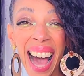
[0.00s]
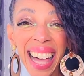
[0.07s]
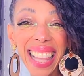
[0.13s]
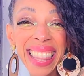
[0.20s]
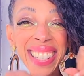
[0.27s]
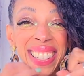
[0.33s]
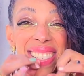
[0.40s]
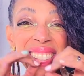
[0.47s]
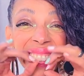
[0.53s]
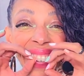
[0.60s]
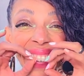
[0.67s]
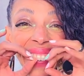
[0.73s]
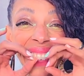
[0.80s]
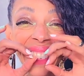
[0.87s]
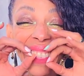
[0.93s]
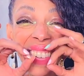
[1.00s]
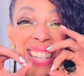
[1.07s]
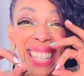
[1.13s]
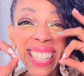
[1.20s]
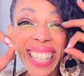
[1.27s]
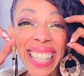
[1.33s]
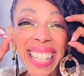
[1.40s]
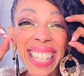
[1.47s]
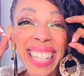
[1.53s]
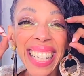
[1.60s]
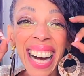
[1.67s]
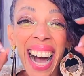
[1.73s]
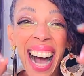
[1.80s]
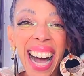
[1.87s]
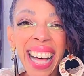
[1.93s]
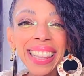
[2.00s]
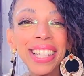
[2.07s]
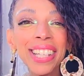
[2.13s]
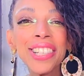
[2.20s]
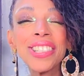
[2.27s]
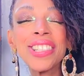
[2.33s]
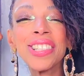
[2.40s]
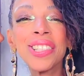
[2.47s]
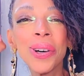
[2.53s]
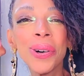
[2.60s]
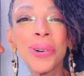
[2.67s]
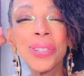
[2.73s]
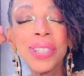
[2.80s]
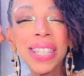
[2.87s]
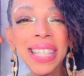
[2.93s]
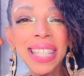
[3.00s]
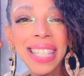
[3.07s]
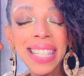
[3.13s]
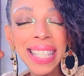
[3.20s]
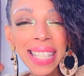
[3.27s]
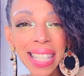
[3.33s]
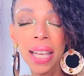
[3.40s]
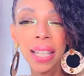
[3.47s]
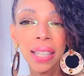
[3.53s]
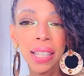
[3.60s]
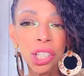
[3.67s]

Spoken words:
They're so freaking hot. They're so sick.